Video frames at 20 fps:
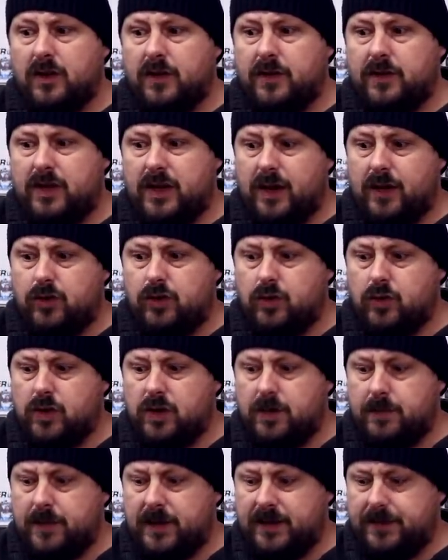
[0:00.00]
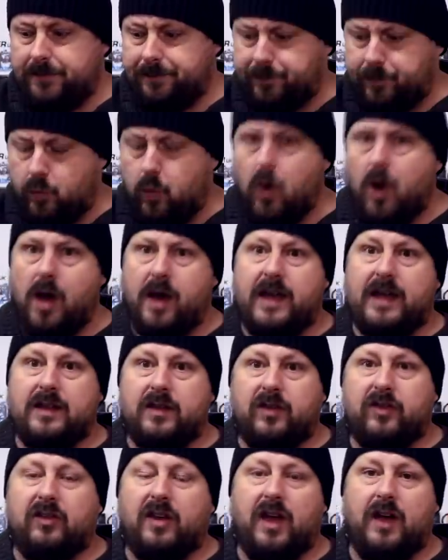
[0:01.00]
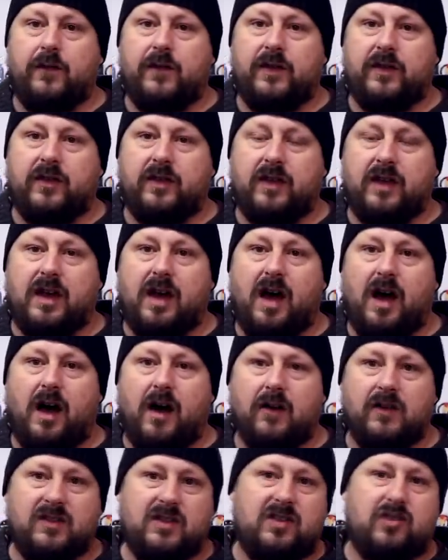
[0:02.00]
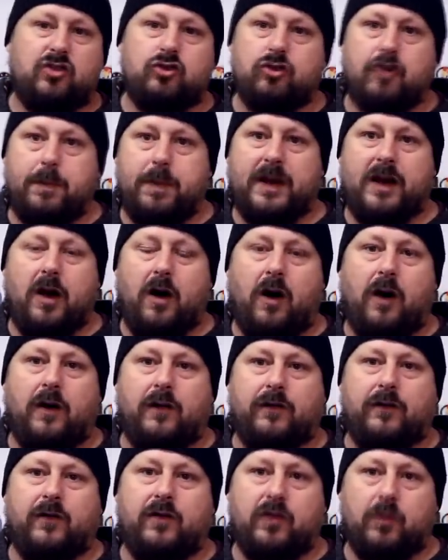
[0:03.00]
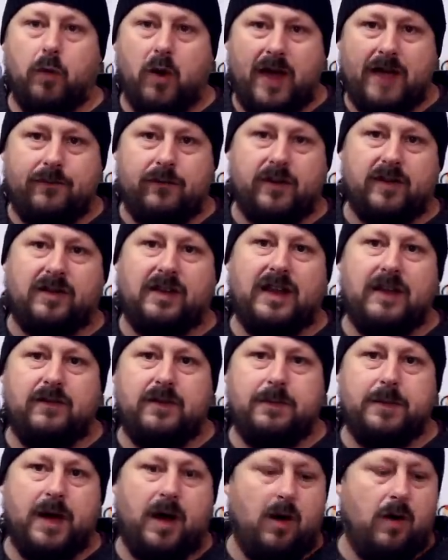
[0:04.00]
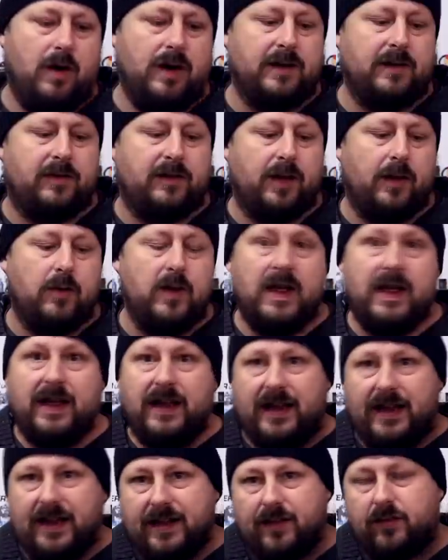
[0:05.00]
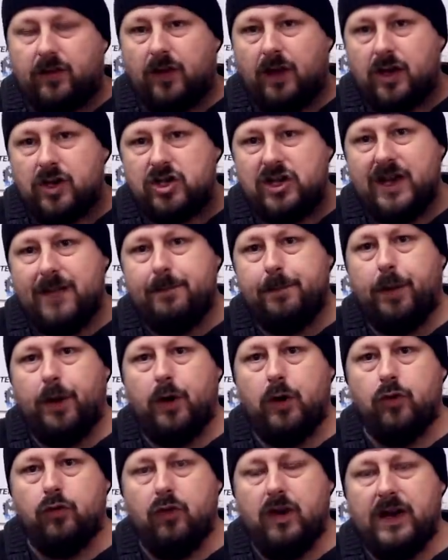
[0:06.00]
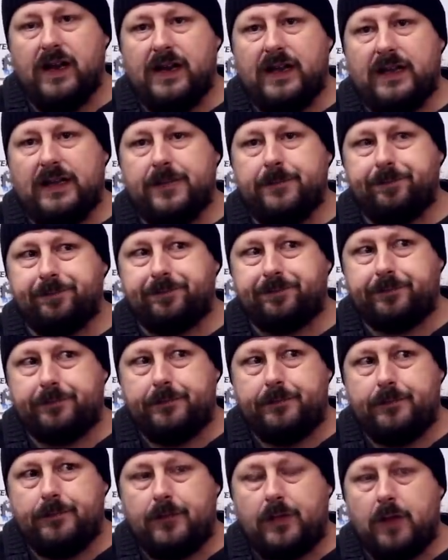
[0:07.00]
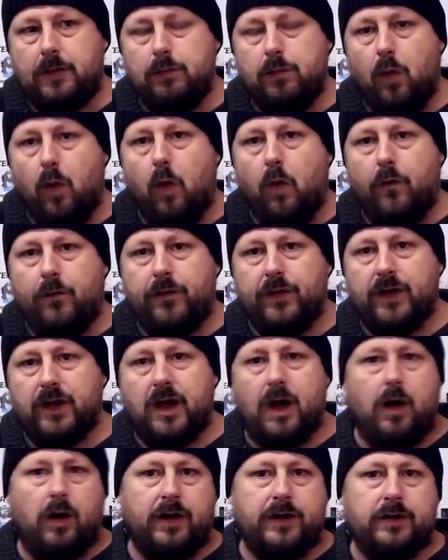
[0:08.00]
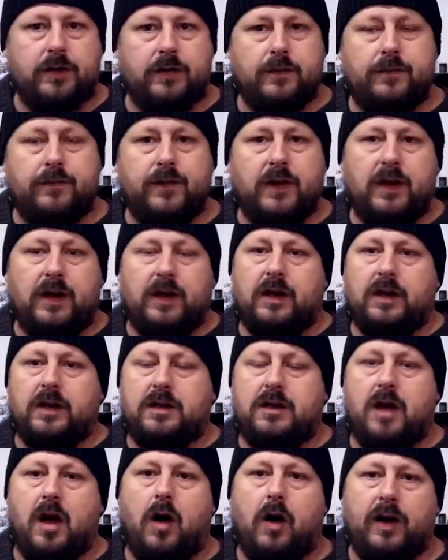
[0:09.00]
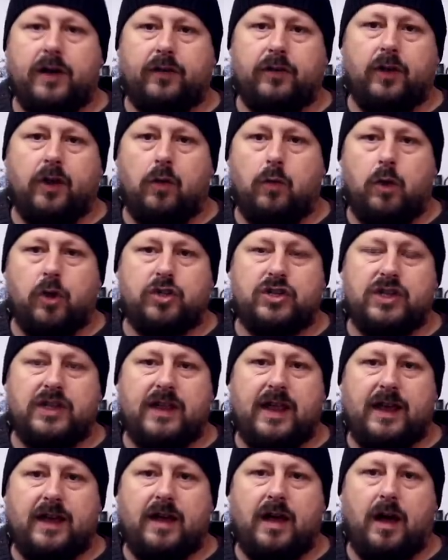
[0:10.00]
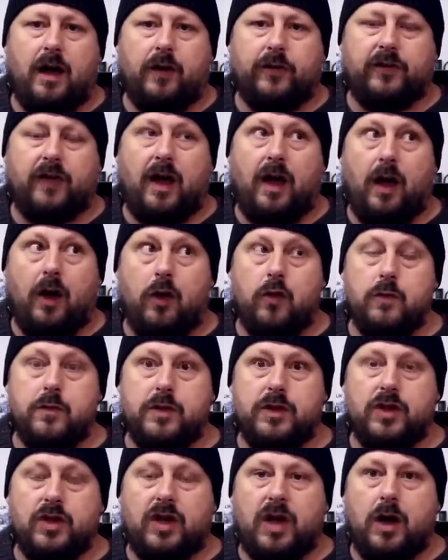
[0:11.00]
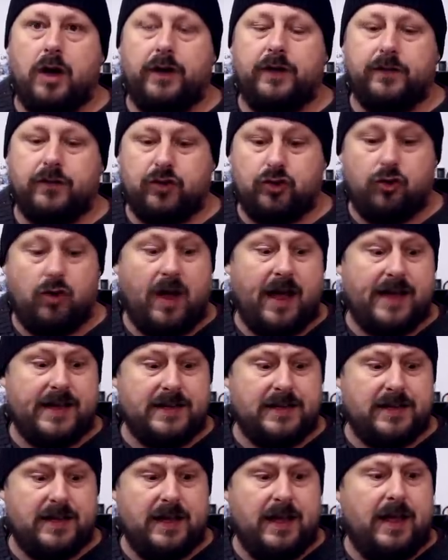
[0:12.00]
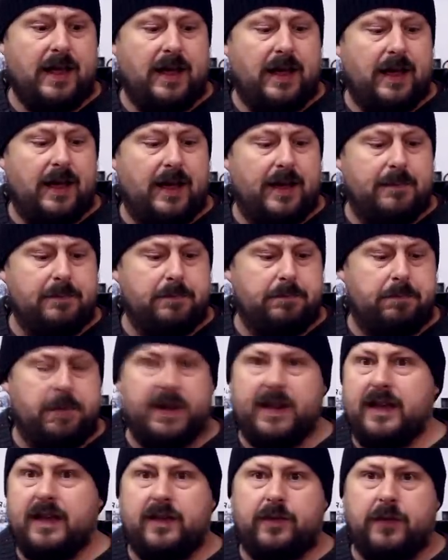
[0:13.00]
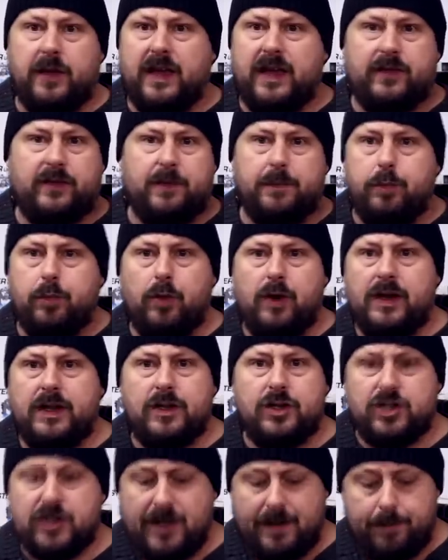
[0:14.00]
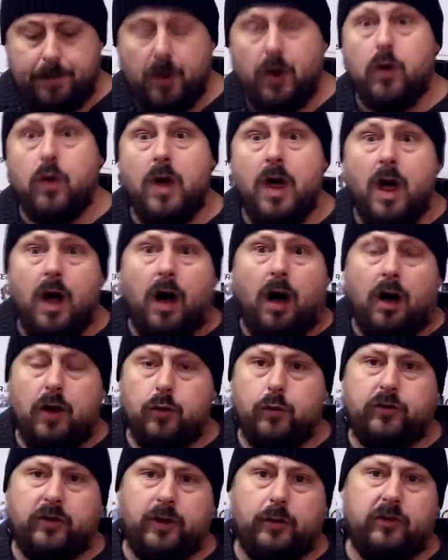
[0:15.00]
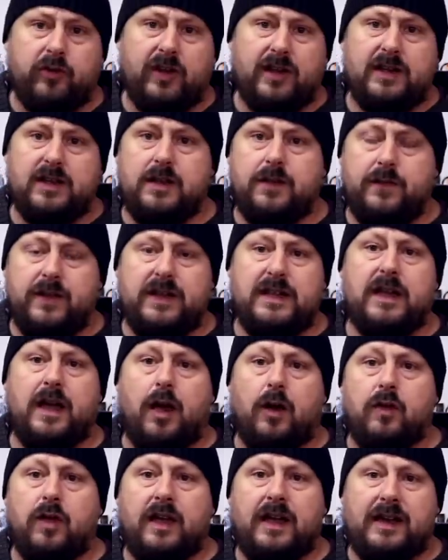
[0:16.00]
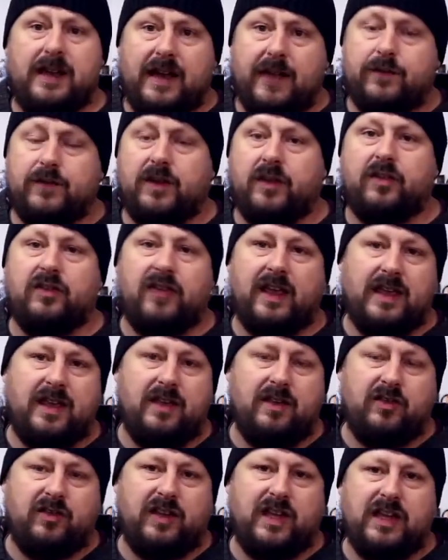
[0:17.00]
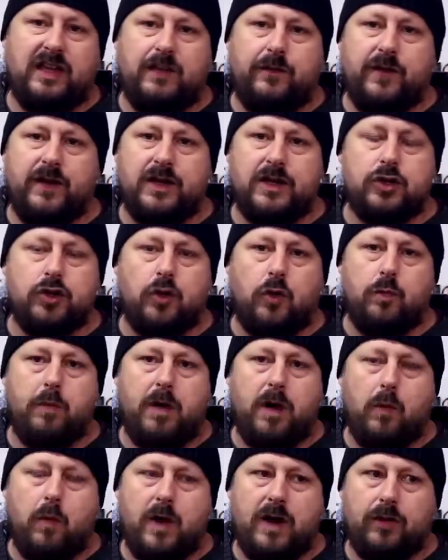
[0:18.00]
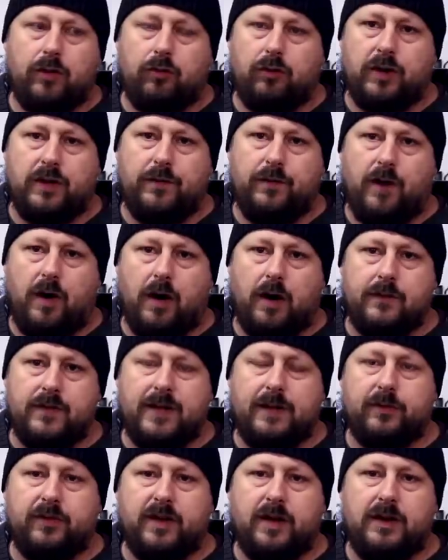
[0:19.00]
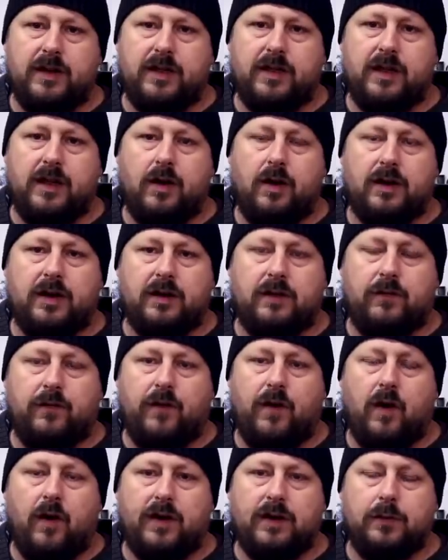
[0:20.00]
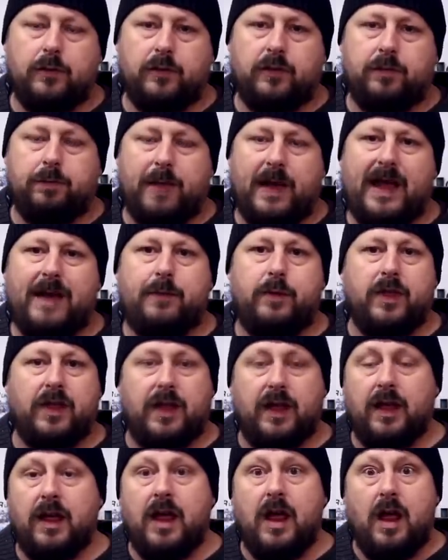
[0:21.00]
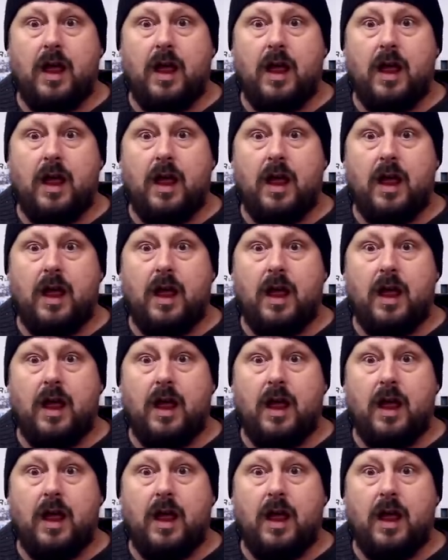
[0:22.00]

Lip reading: you know, you're going to be working the surface of the car and stripping it off whatever it's leaving behind. So it's a shampoo really more for the kind of guys that are washing their cars at home than the kind of trade. But it's a brilliant shampoo. I also said in the video that it left a sticky finish on my 135, and that was the only thing I could find that was bad with it.